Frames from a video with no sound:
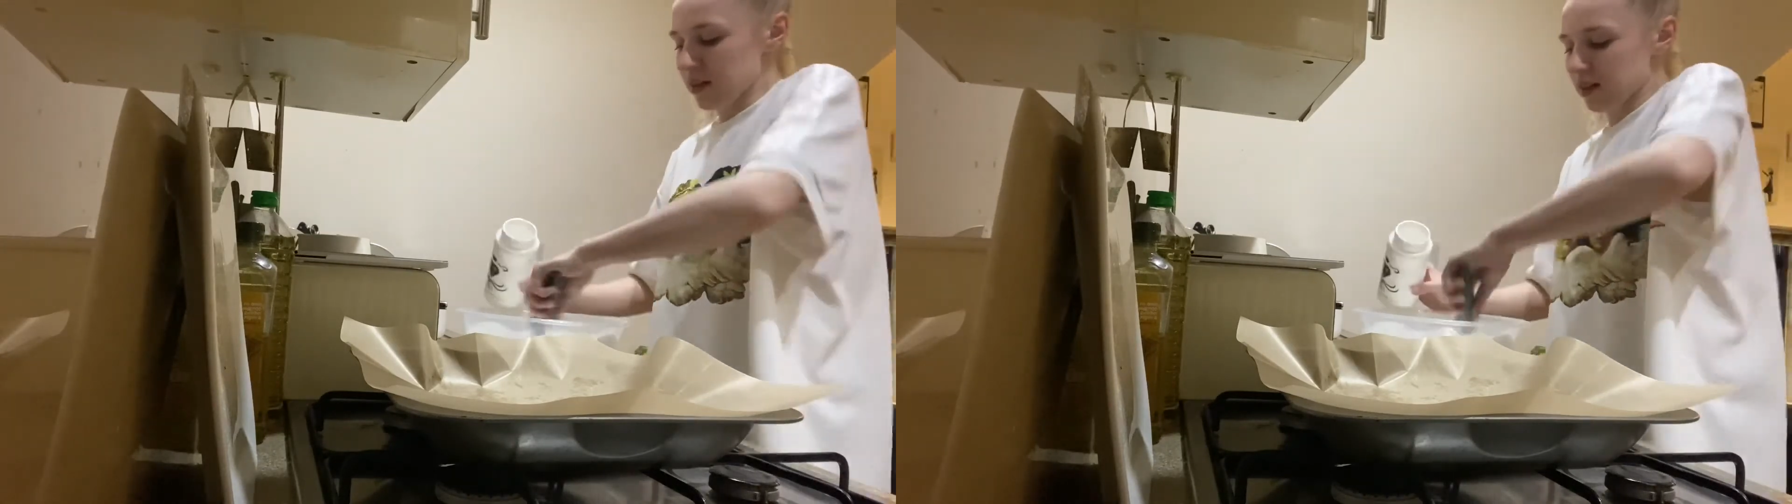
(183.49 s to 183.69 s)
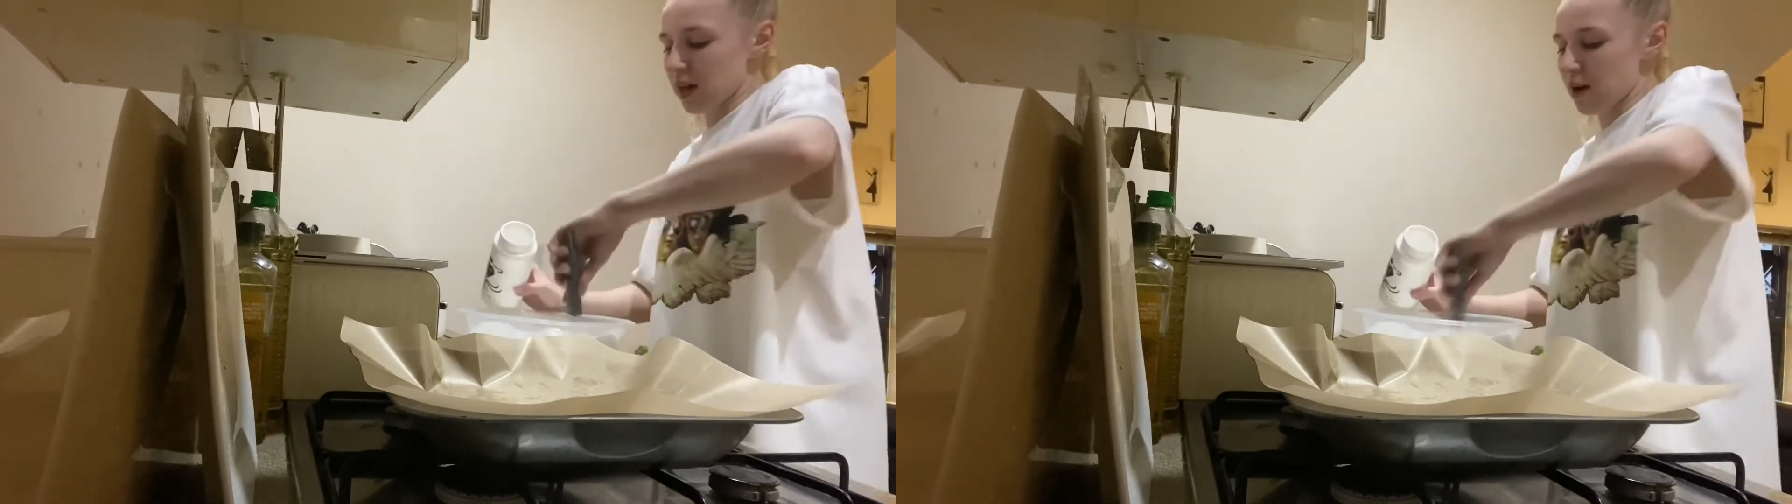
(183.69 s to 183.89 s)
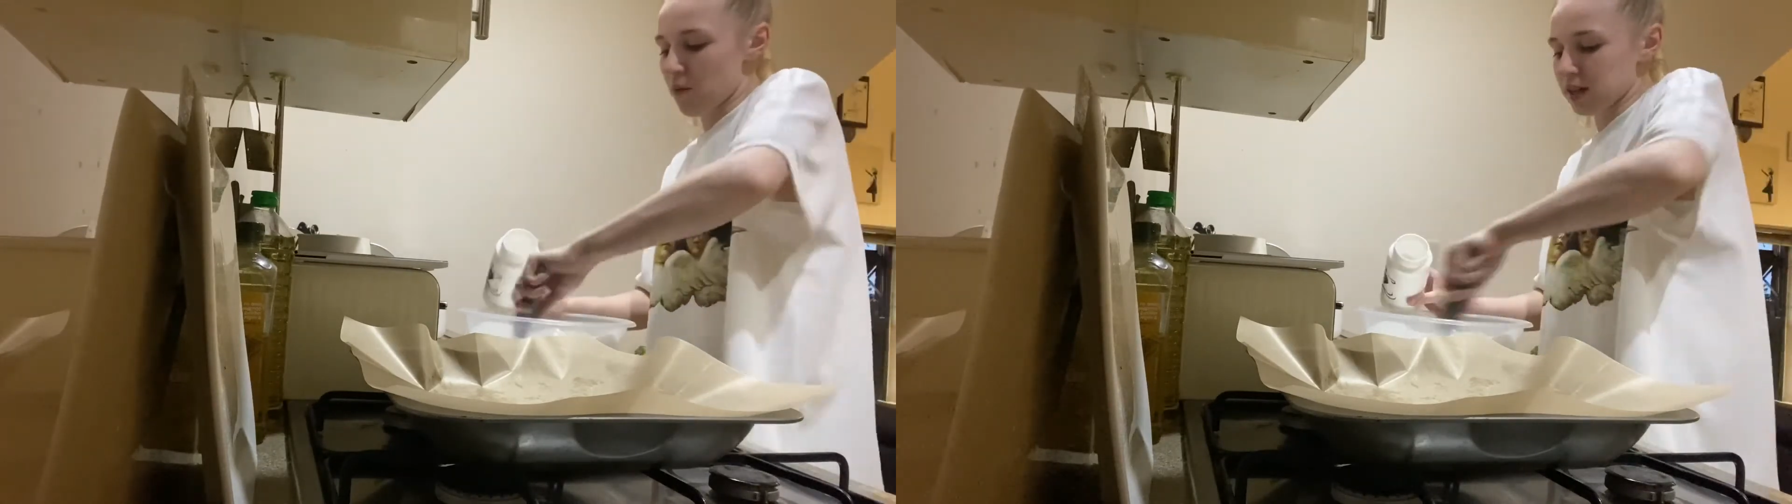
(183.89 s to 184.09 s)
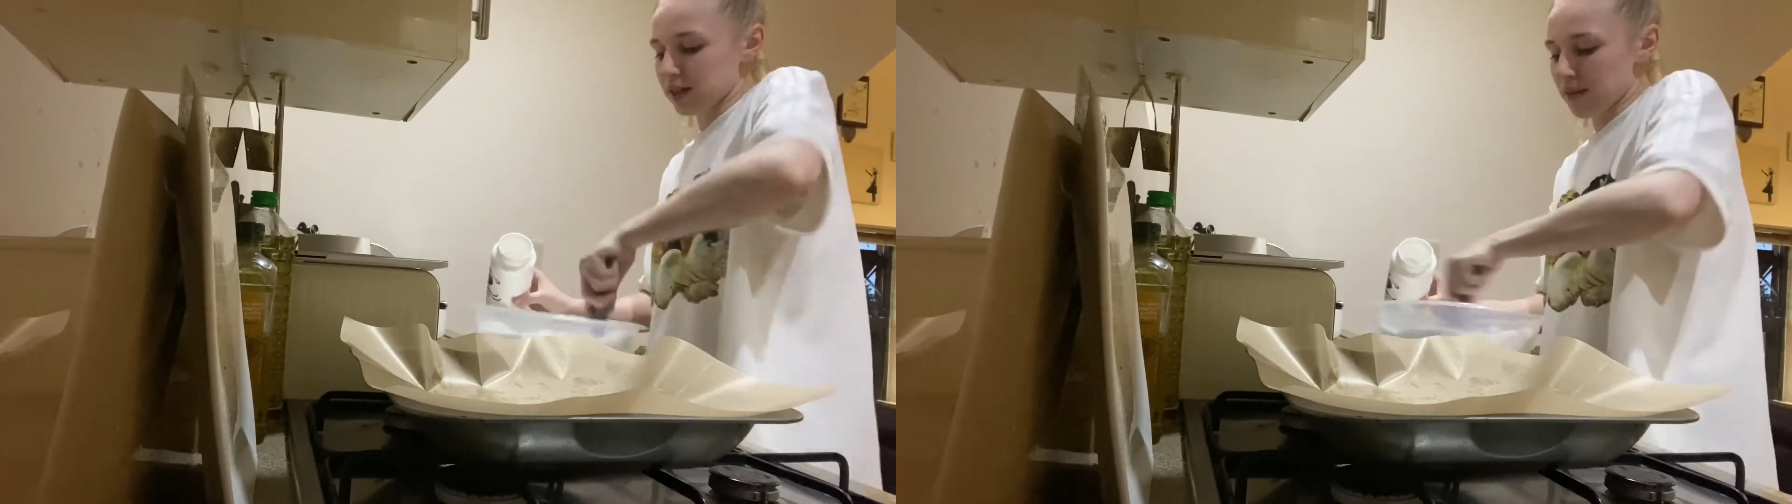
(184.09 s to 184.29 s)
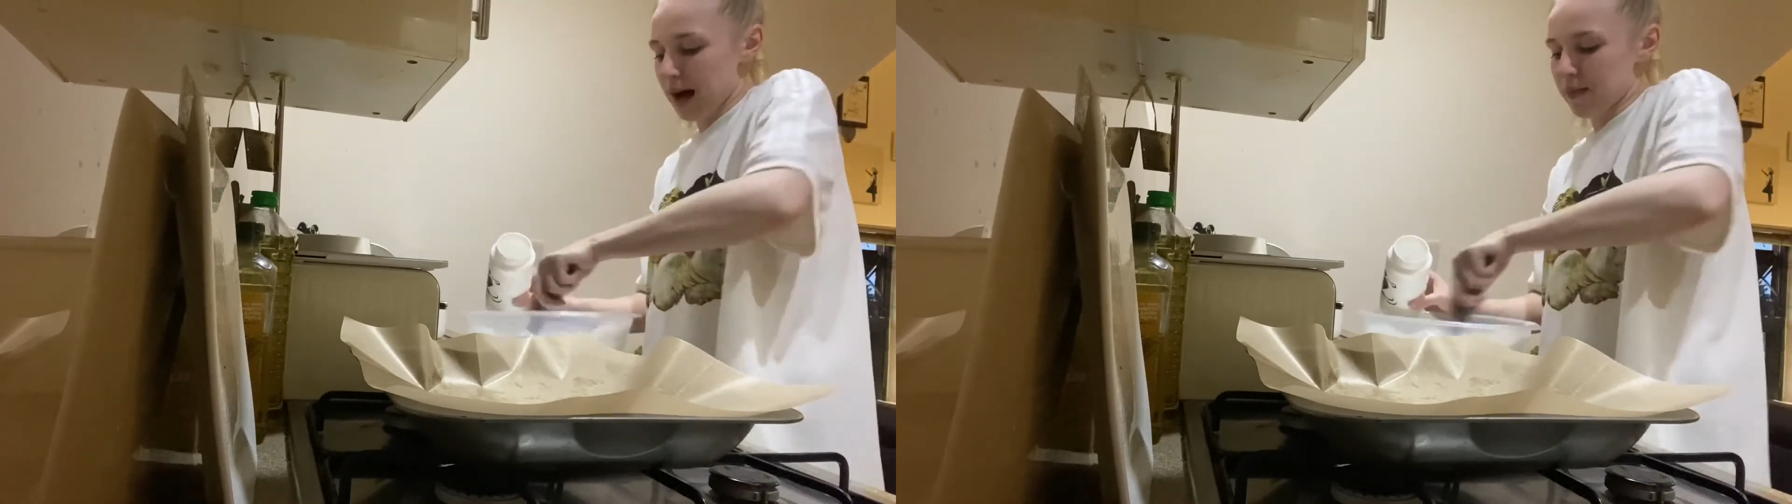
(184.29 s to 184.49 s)
Then once
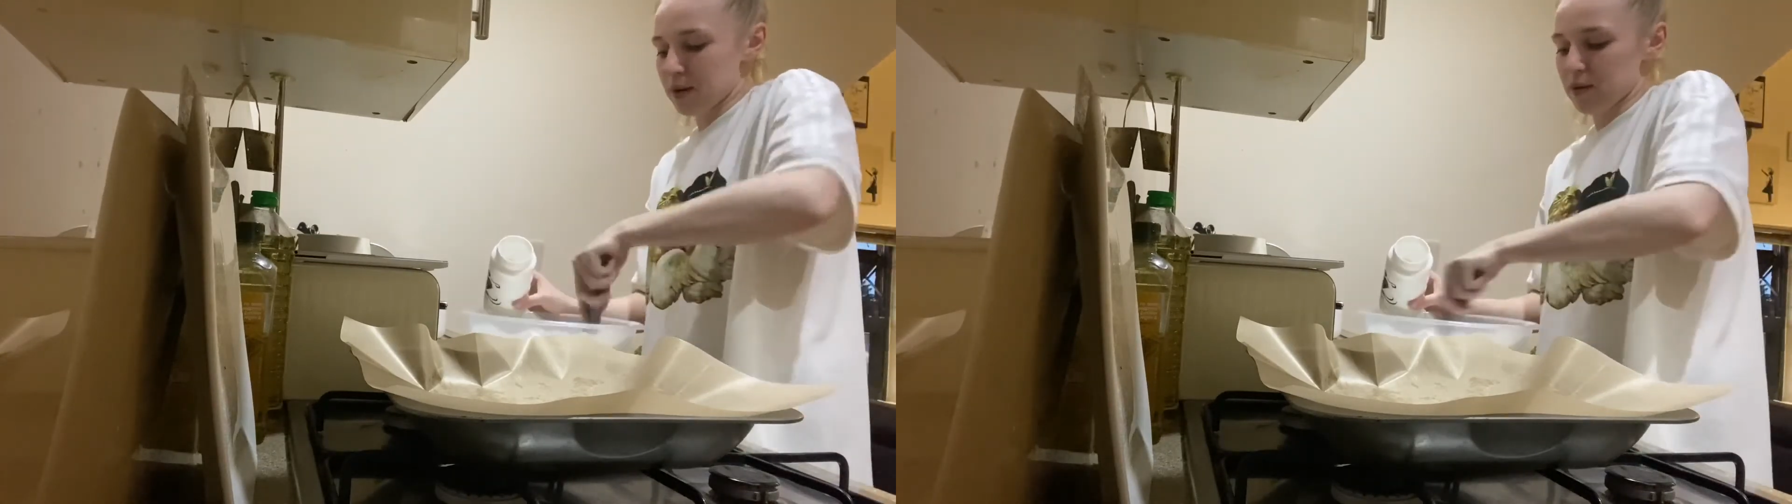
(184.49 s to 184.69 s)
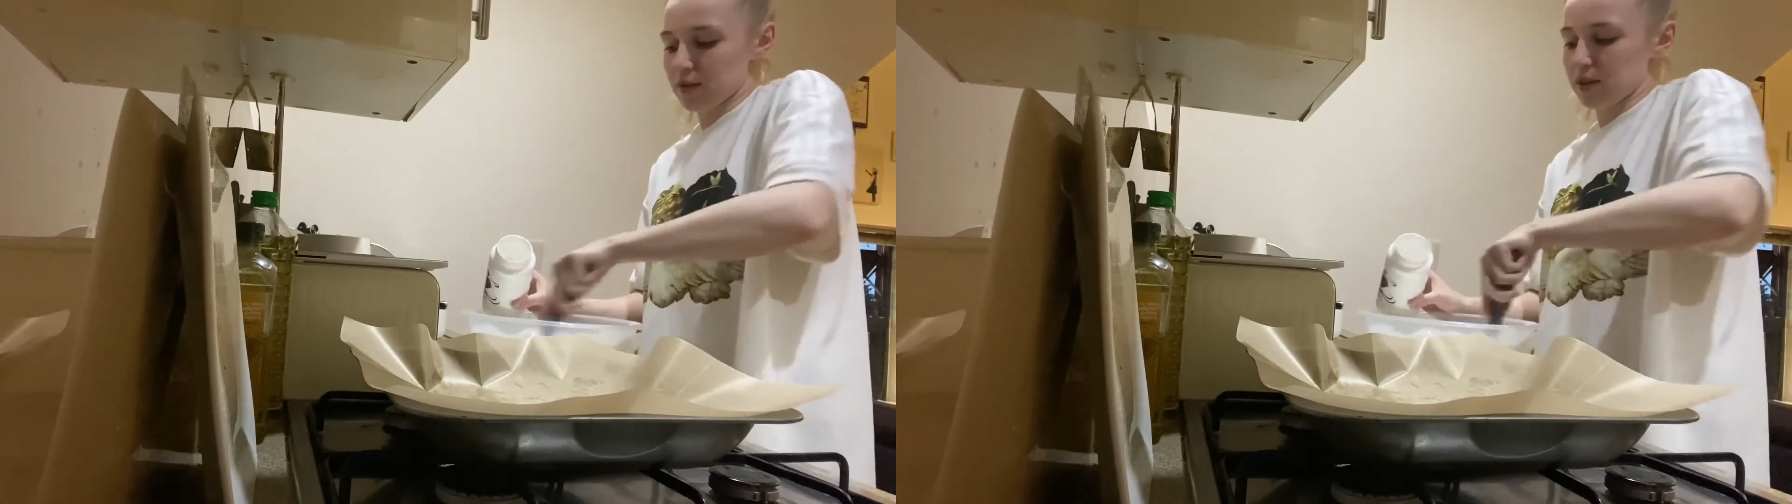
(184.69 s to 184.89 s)
I'm happy with the